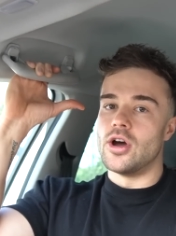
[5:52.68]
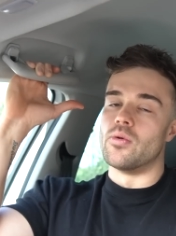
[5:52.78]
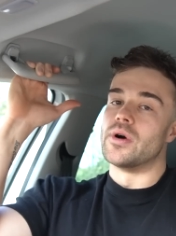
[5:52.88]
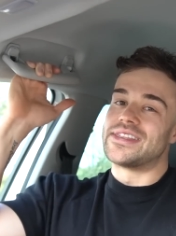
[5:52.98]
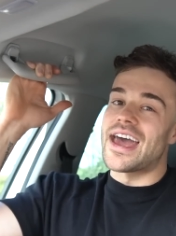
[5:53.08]

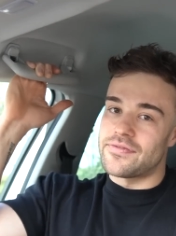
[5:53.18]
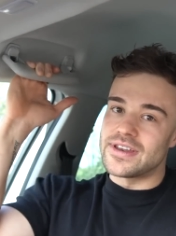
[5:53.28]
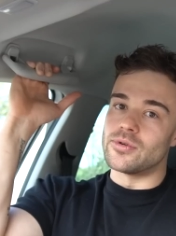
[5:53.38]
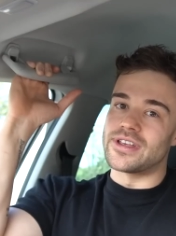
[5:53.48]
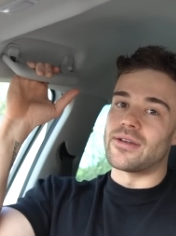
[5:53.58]
or it
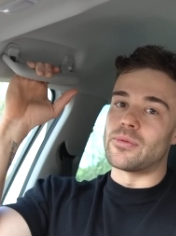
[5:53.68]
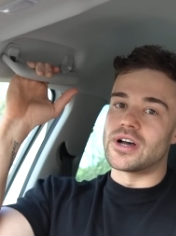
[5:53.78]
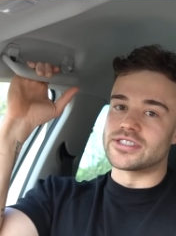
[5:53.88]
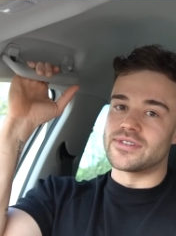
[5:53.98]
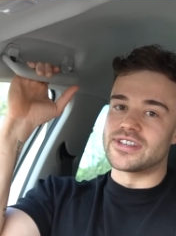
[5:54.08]
definitely would get
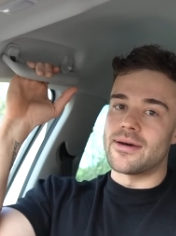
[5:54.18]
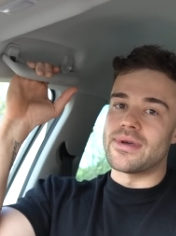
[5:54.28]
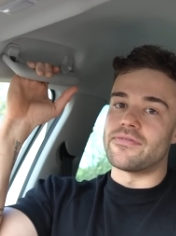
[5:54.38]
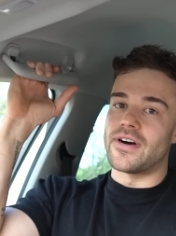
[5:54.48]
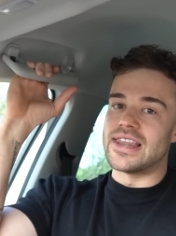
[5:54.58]
worse over time
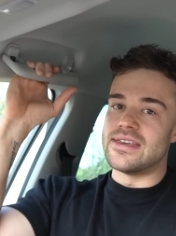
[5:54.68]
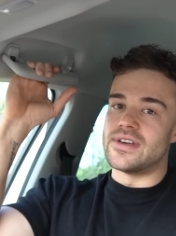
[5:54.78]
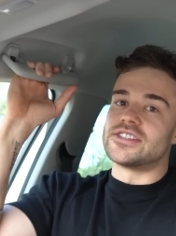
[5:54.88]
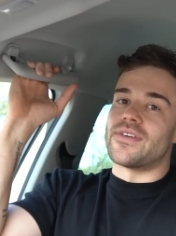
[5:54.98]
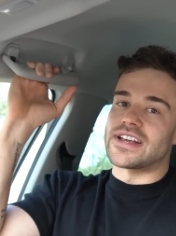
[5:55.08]
if I
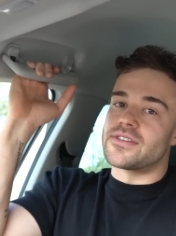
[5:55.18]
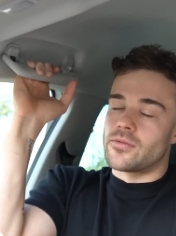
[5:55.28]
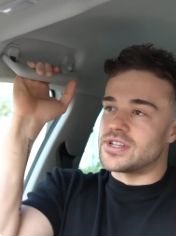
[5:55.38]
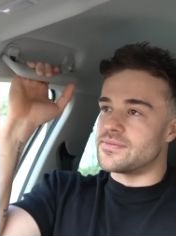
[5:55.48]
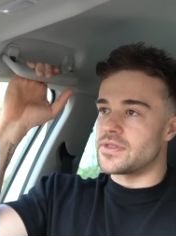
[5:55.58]
leave it. So that's
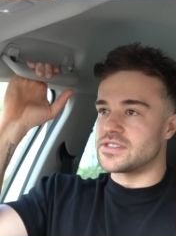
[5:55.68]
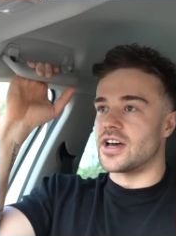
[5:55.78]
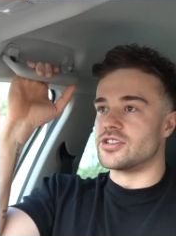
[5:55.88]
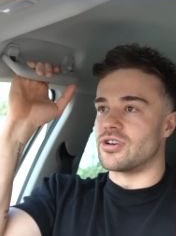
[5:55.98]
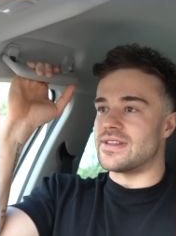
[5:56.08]
the reason for the
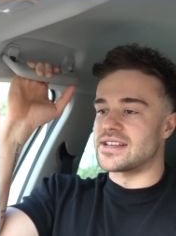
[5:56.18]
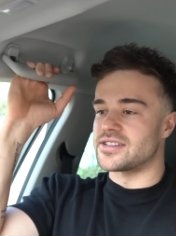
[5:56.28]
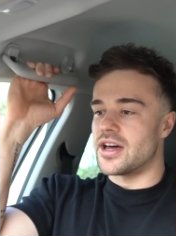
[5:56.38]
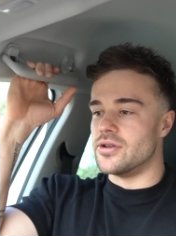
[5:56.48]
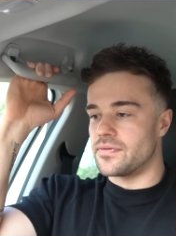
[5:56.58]
surgery, and that's
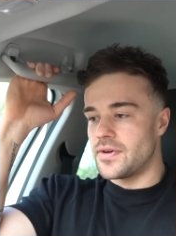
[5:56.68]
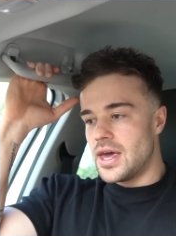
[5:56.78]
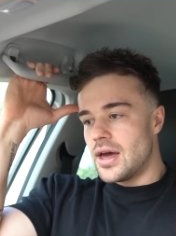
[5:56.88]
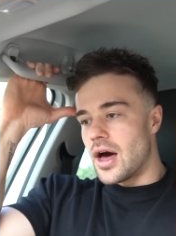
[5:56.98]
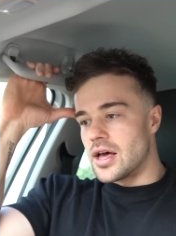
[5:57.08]
kind of
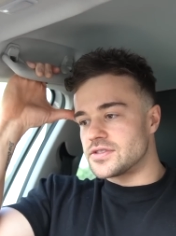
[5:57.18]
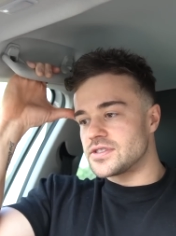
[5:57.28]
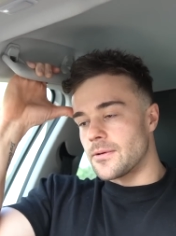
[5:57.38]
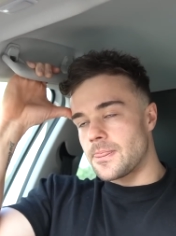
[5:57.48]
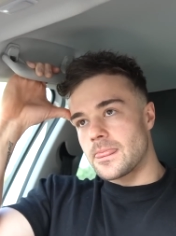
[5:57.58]

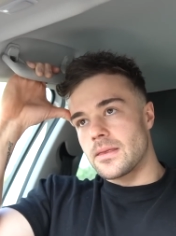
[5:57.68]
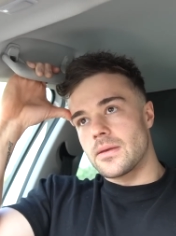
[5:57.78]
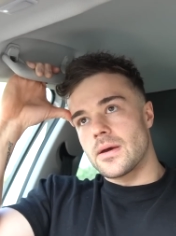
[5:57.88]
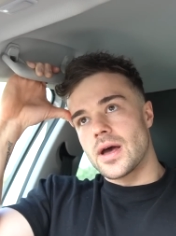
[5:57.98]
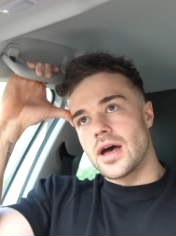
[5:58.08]
as
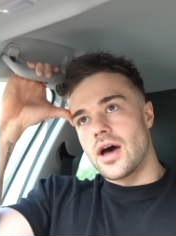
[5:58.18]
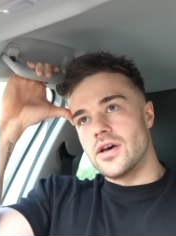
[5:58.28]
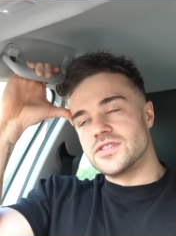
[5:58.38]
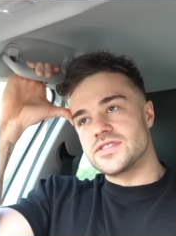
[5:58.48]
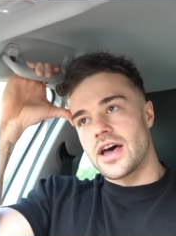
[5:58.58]

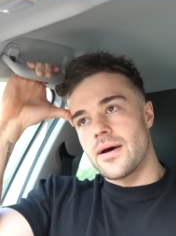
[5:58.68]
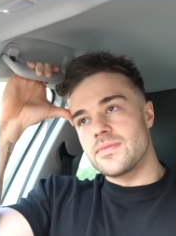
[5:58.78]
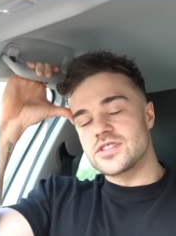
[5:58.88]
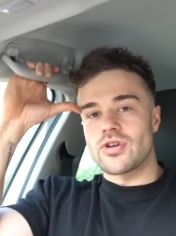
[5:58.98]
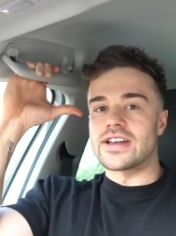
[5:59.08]
as
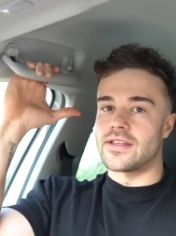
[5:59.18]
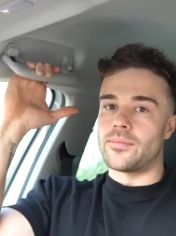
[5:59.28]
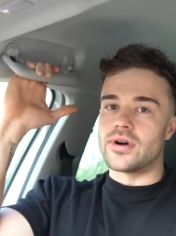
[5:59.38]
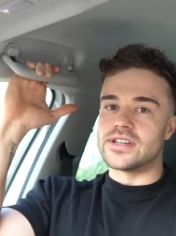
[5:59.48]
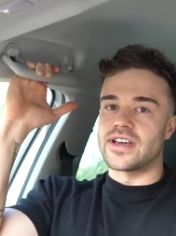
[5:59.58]
um, straight to the
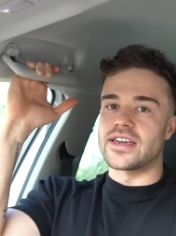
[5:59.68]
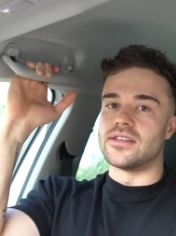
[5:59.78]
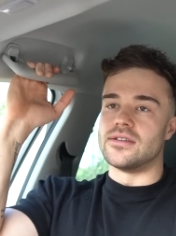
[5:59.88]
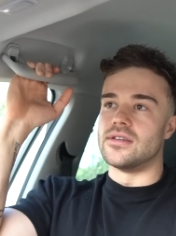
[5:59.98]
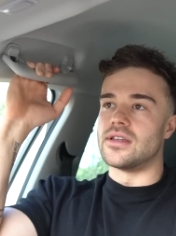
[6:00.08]
point as I
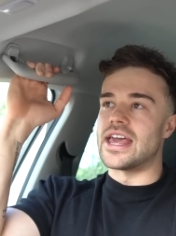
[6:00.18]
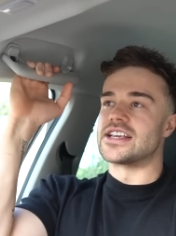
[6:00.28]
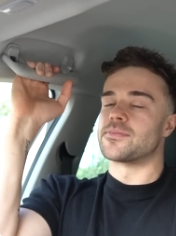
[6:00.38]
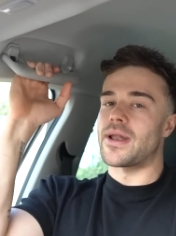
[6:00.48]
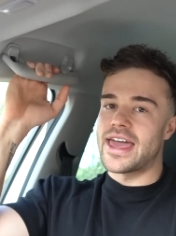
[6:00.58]
can
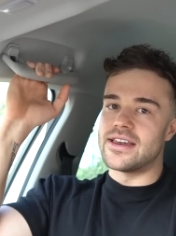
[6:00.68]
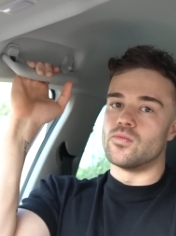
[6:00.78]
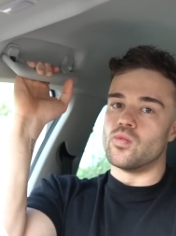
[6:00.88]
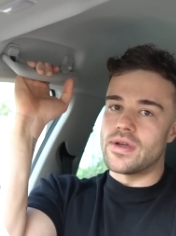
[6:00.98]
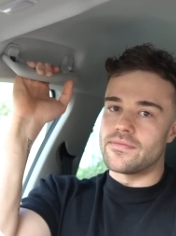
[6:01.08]

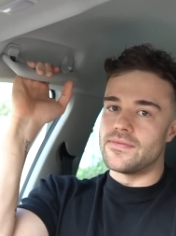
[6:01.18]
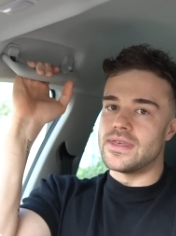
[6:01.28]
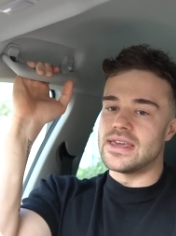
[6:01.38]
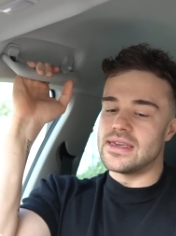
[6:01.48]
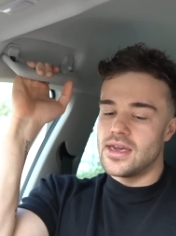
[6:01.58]
explain with
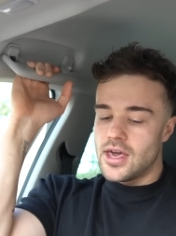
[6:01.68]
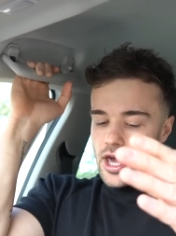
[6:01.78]
the